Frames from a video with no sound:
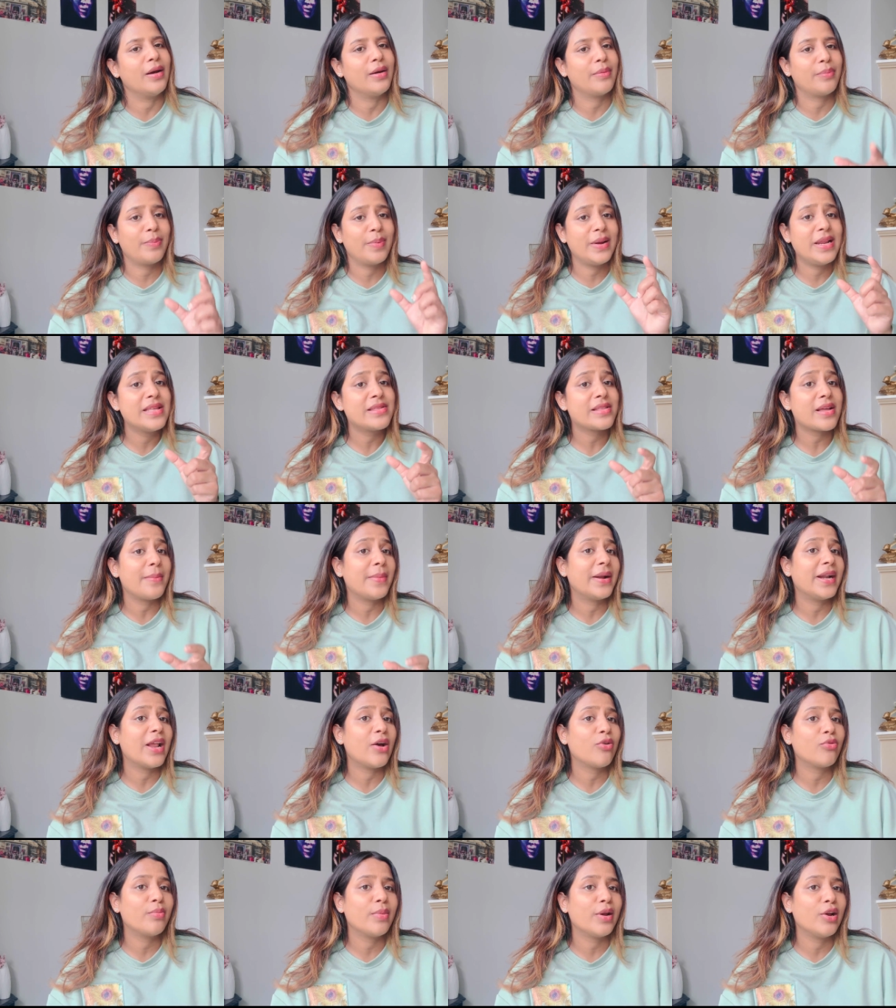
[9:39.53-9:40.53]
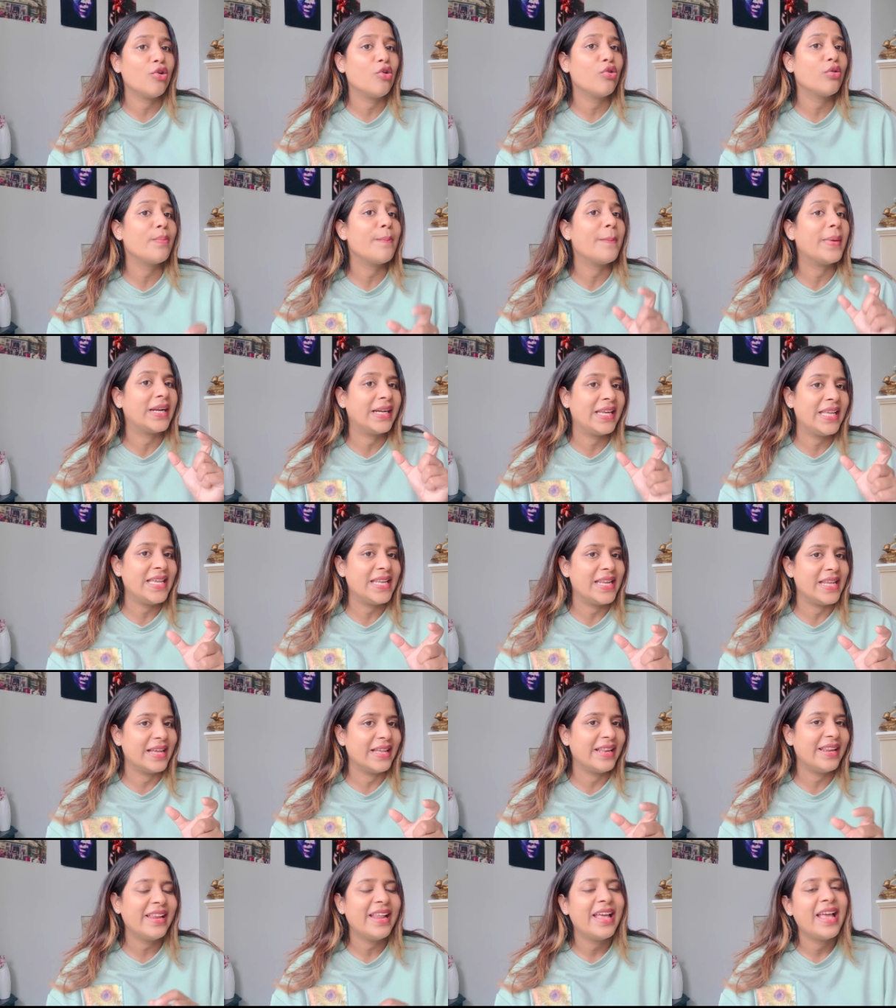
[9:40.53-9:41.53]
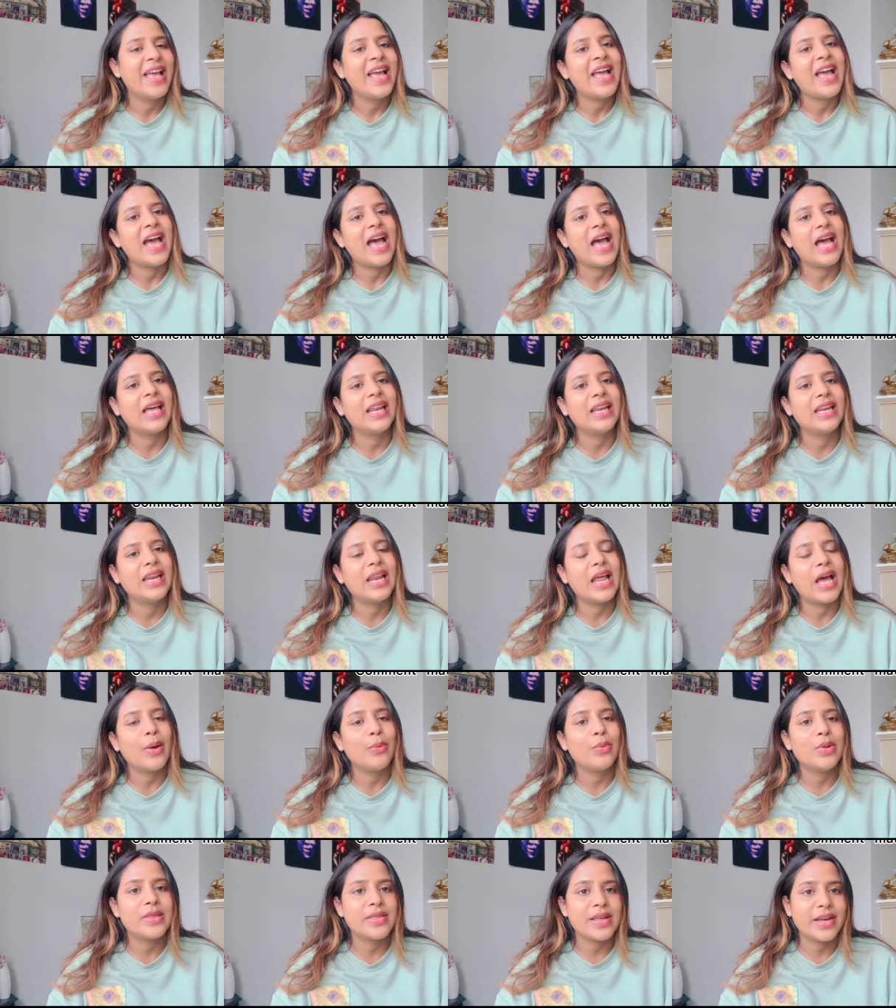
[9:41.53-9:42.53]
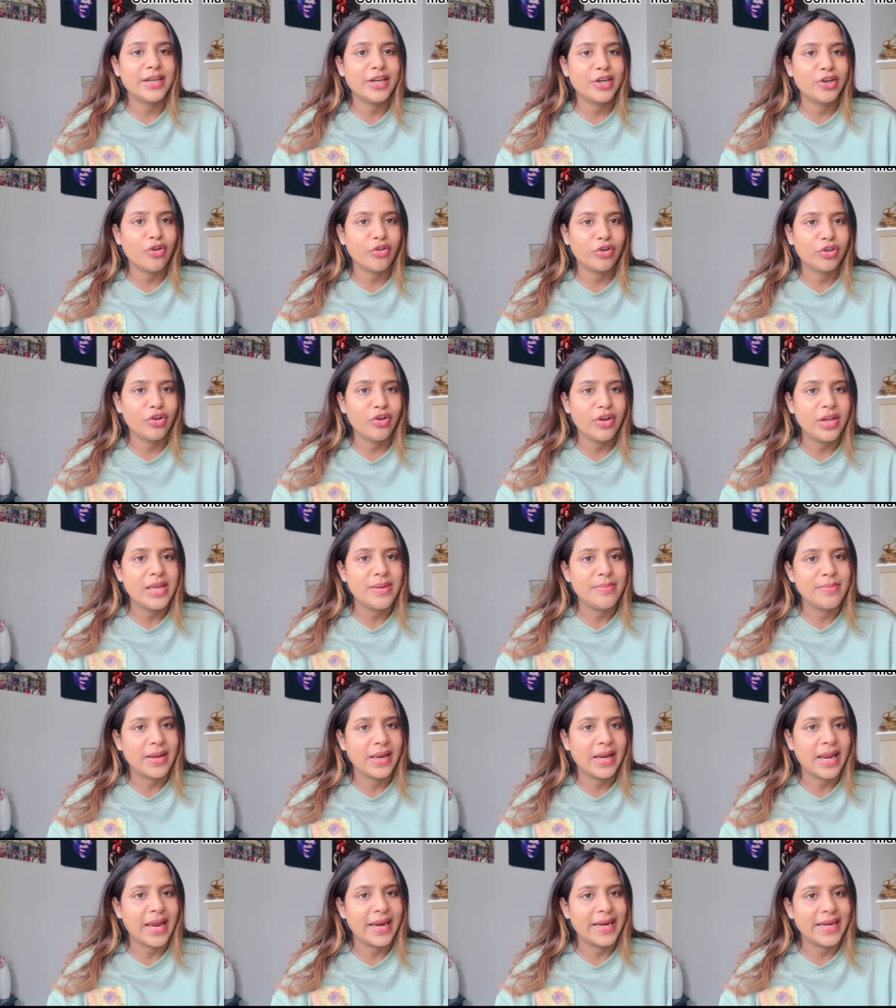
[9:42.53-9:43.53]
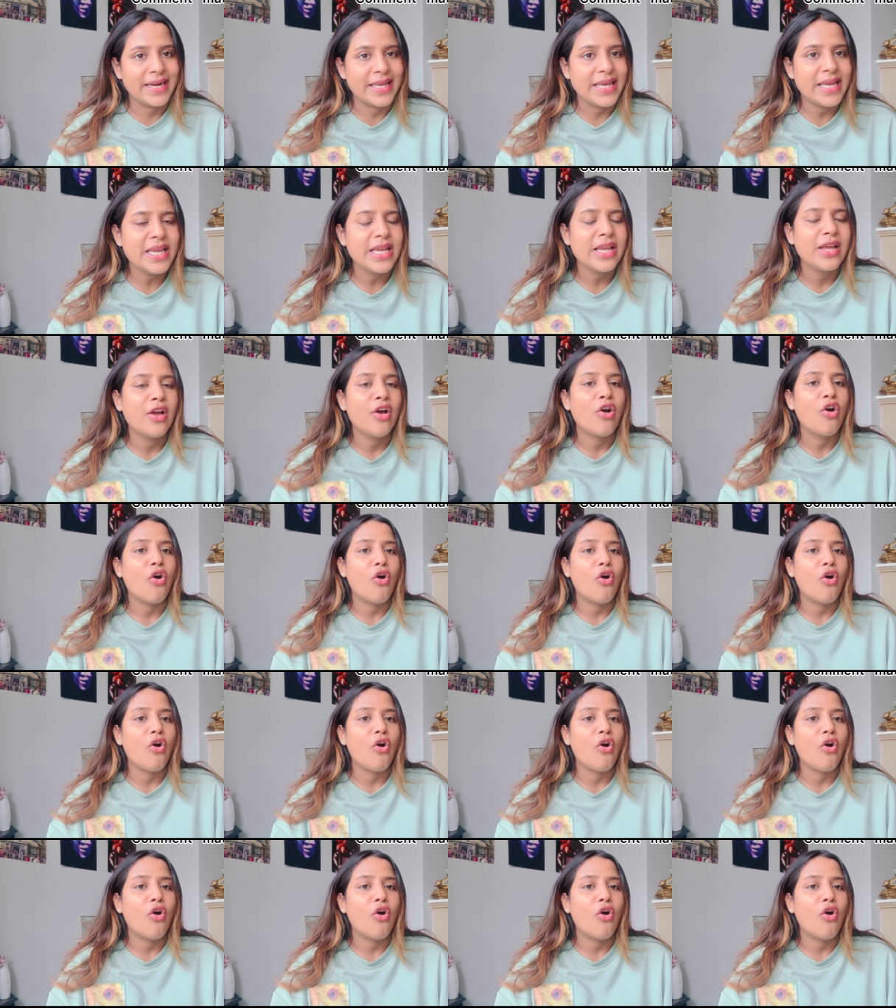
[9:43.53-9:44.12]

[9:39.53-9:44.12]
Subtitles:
Please comment down below material, and I will send it on your email ID.